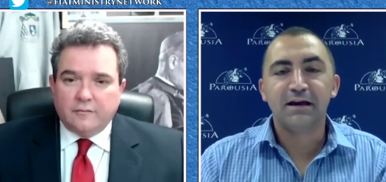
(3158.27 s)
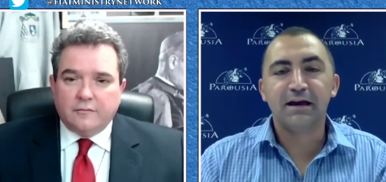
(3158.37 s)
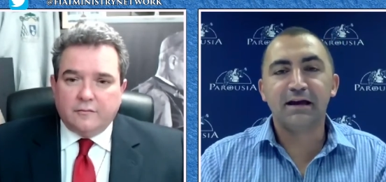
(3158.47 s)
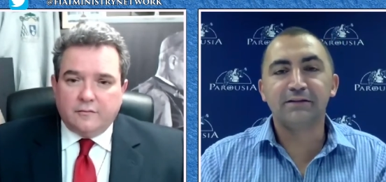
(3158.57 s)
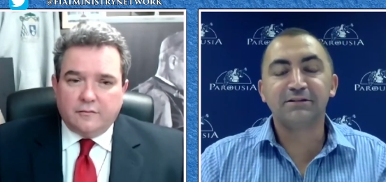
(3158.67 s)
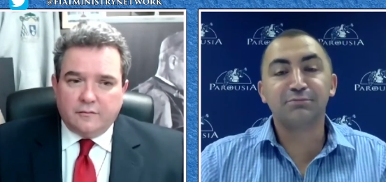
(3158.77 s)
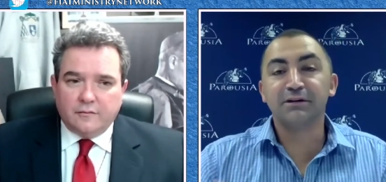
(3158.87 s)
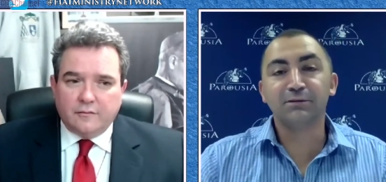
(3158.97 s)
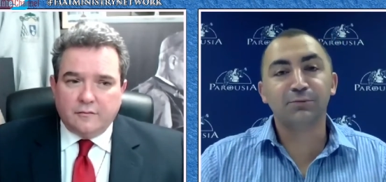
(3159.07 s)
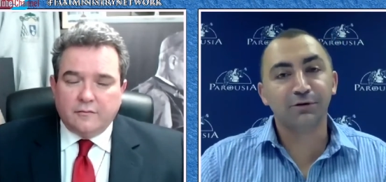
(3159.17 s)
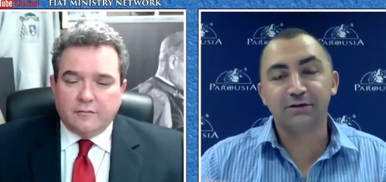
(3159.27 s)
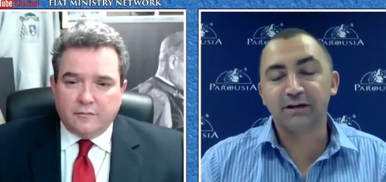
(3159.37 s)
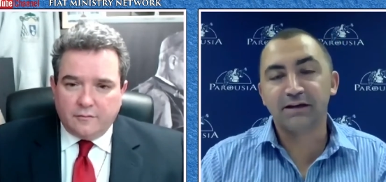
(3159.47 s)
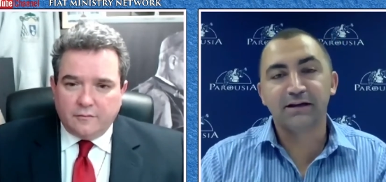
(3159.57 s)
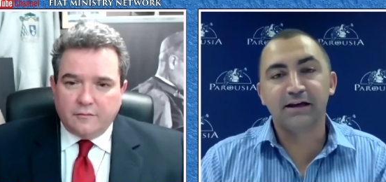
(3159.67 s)
Speaker 1: and spread the word.
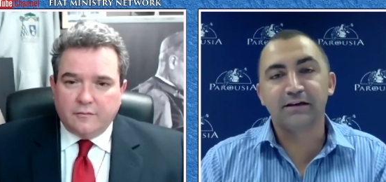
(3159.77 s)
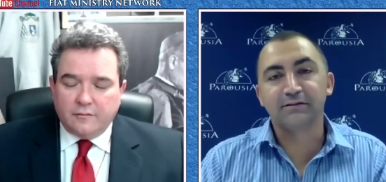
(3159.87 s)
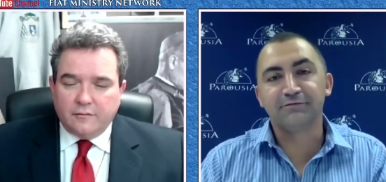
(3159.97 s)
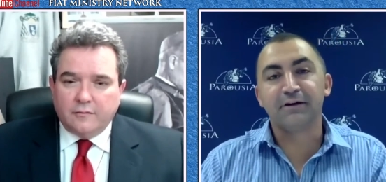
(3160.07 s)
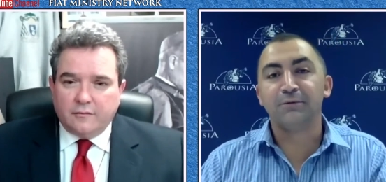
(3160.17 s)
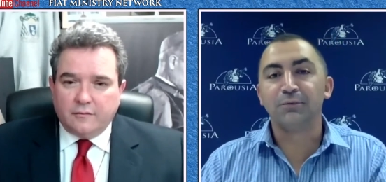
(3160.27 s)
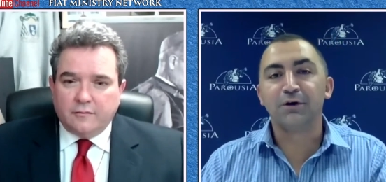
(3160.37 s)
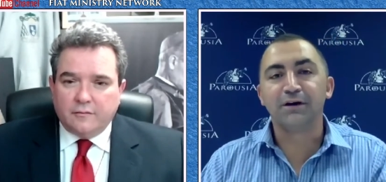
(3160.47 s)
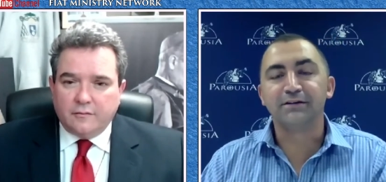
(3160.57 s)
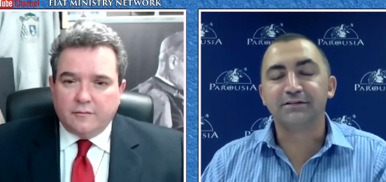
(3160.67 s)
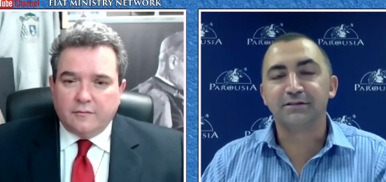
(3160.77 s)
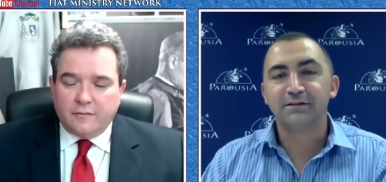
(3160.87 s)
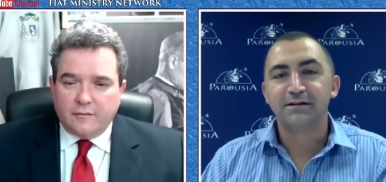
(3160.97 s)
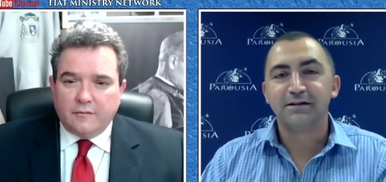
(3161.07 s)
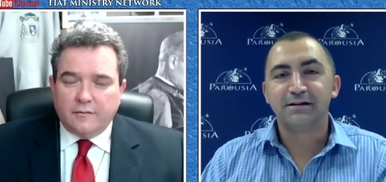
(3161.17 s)
Get it out far and wide. So.
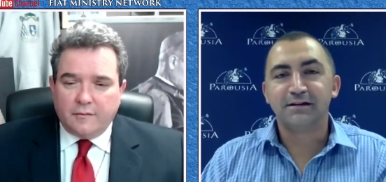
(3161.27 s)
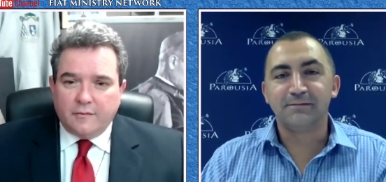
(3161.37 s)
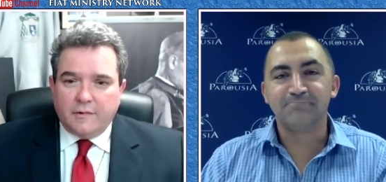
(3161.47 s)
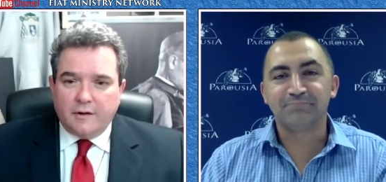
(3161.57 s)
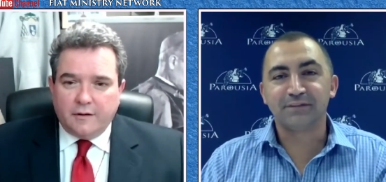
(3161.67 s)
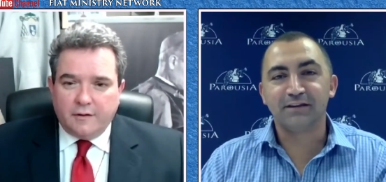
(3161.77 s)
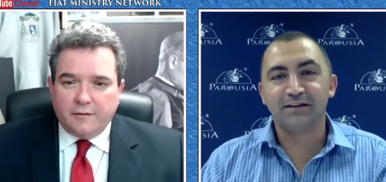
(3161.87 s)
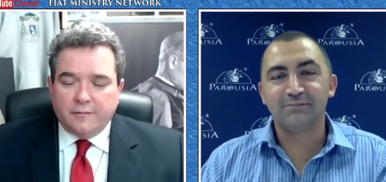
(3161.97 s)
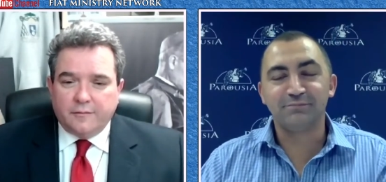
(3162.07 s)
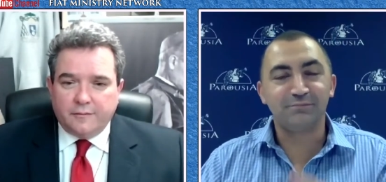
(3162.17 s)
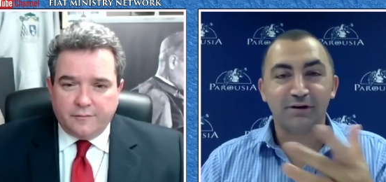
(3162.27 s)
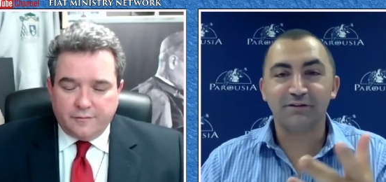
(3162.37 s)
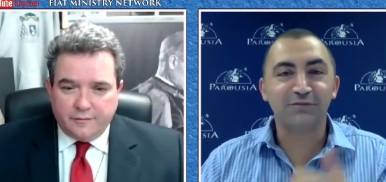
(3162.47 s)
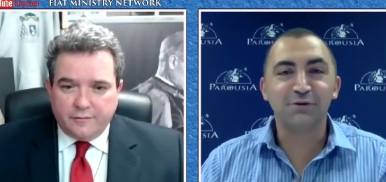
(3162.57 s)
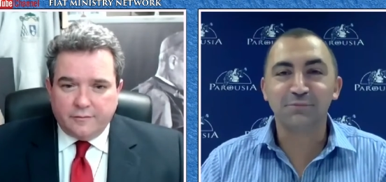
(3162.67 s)
And
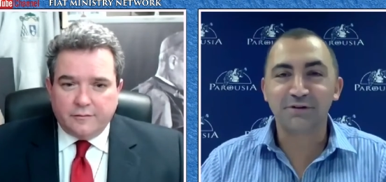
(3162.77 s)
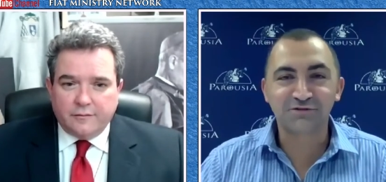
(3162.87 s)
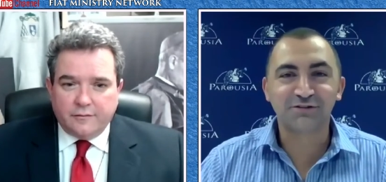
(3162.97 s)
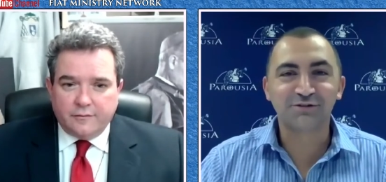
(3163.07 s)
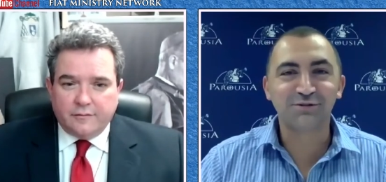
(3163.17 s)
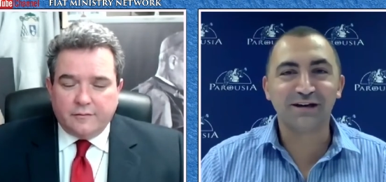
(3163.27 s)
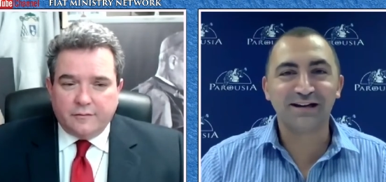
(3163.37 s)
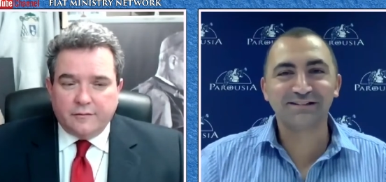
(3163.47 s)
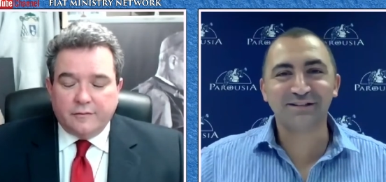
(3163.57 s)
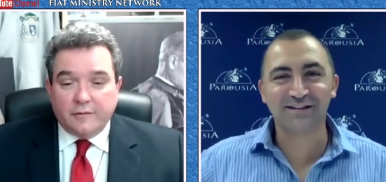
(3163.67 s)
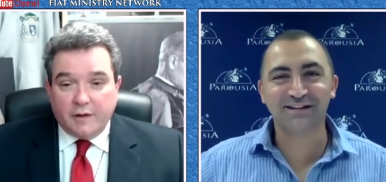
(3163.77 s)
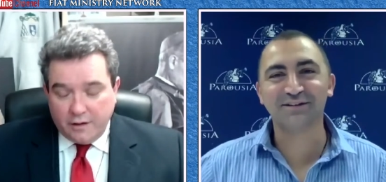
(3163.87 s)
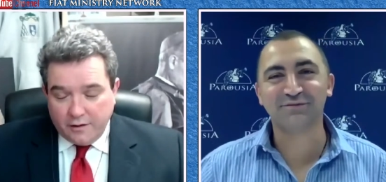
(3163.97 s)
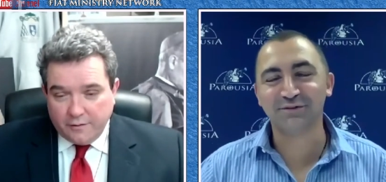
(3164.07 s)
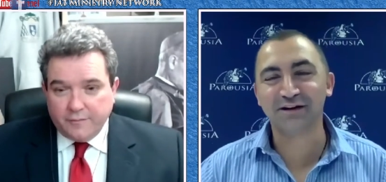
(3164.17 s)
praying for your ministry too, Alan. So thank
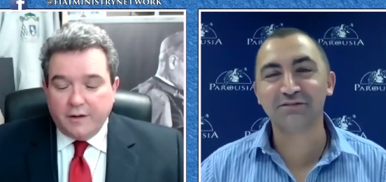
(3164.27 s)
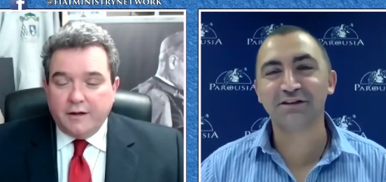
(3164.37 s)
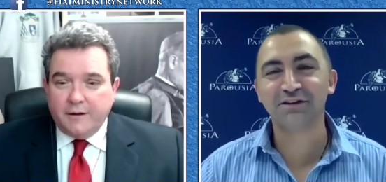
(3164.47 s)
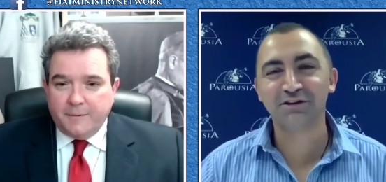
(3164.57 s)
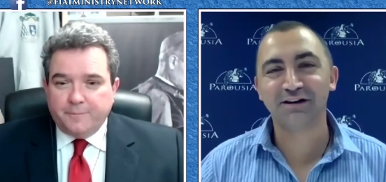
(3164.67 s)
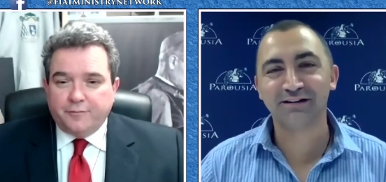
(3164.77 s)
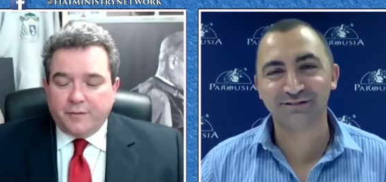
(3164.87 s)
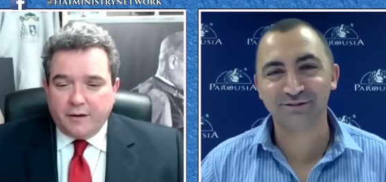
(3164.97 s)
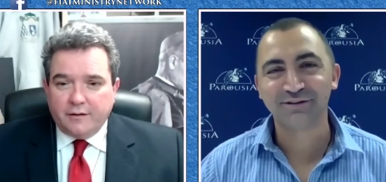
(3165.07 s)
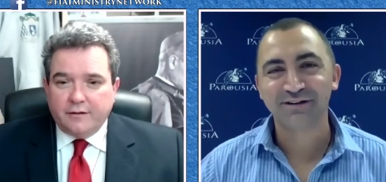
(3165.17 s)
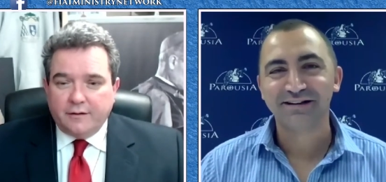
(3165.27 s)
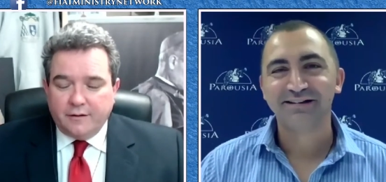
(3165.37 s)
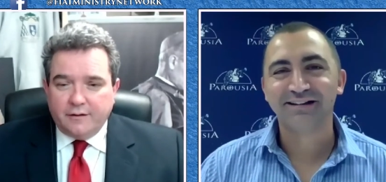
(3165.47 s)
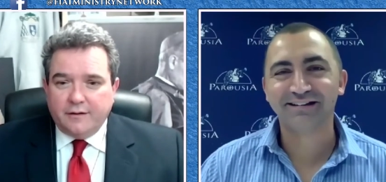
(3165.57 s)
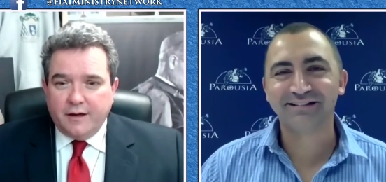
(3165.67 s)
Speaker 2: you for everything you guys do
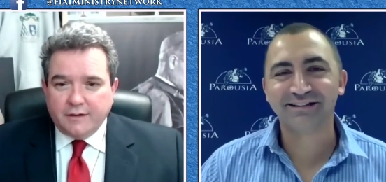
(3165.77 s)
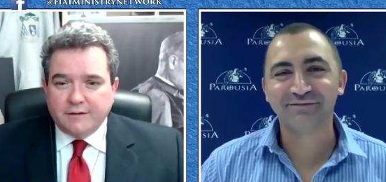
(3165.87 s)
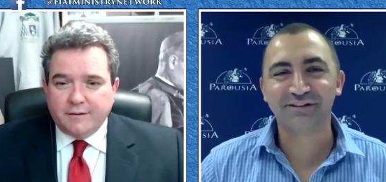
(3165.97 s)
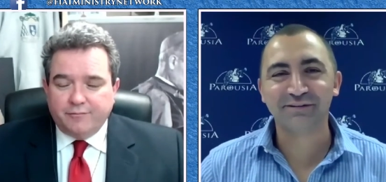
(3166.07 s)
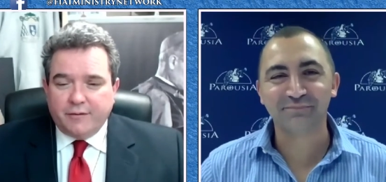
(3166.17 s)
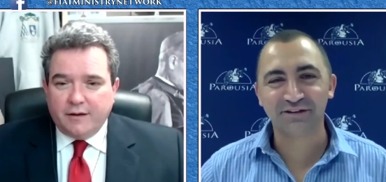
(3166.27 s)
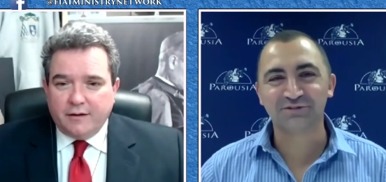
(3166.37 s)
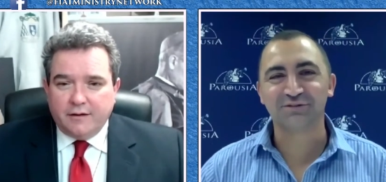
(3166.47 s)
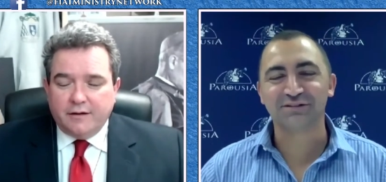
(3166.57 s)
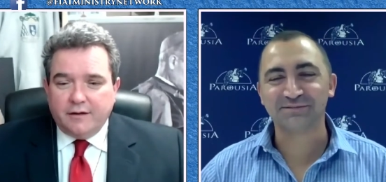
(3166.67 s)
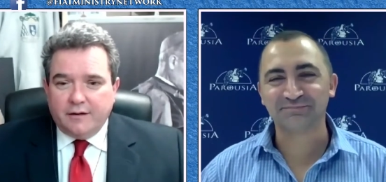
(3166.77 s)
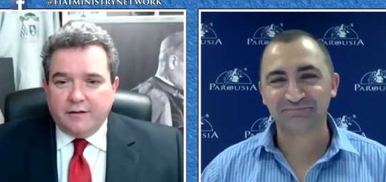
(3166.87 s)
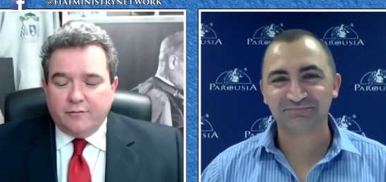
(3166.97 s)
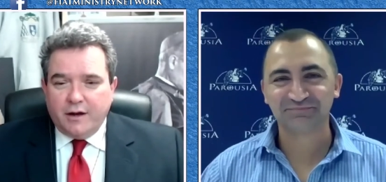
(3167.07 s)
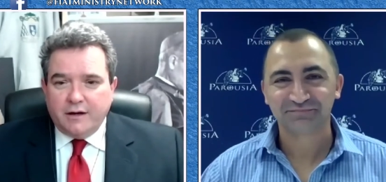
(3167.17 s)
at Fiat Ministries.
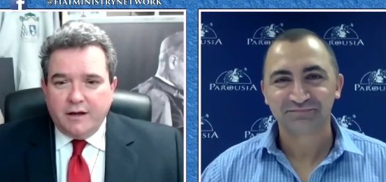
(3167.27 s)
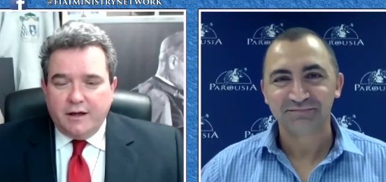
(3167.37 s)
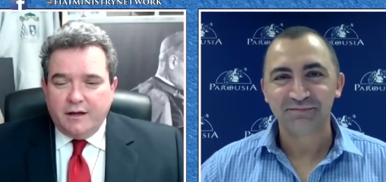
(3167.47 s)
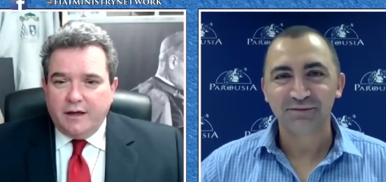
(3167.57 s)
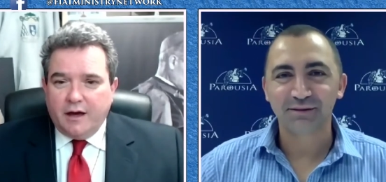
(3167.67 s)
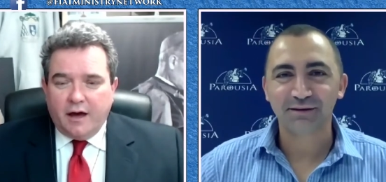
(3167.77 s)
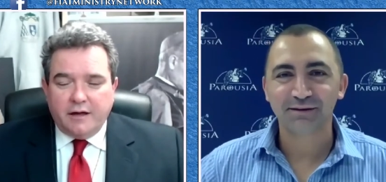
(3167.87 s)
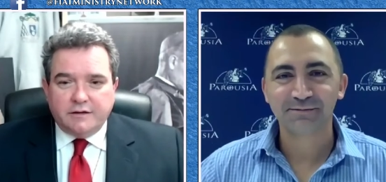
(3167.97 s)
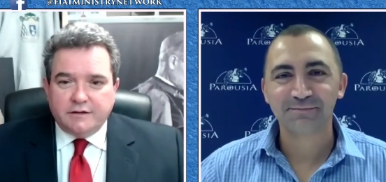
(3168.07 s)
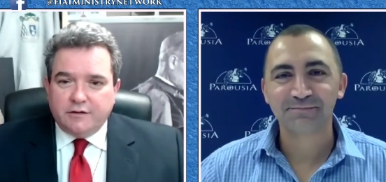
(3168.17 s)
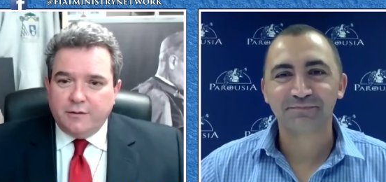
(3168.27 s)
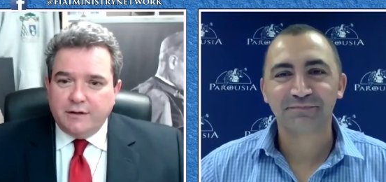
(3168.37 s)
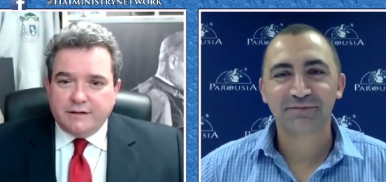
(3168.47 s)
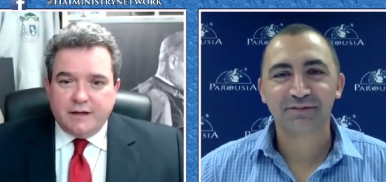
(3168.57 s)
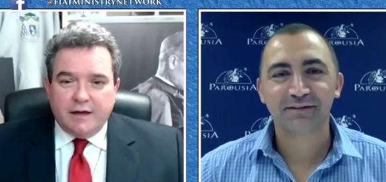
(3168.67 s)
Right. Yeah, I just always
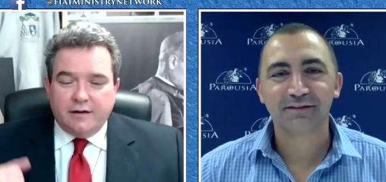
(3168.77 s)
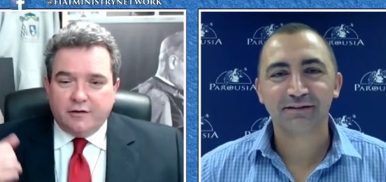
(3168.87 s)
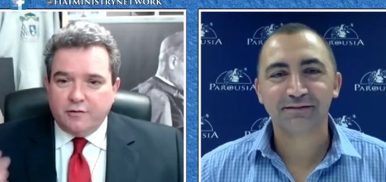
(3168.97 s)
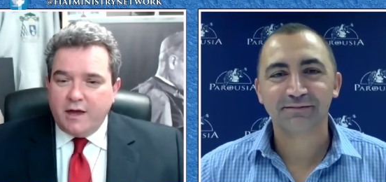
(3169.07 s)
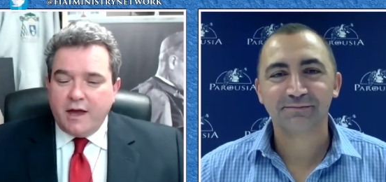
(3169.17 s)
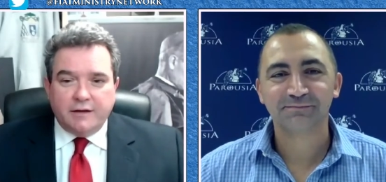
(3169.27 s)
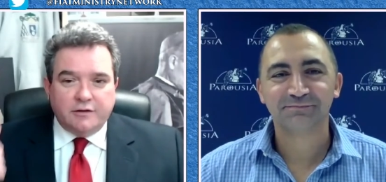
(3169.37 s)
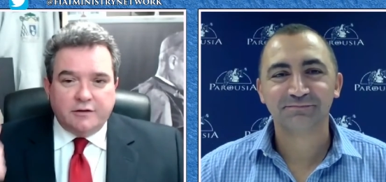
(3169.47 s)
say create,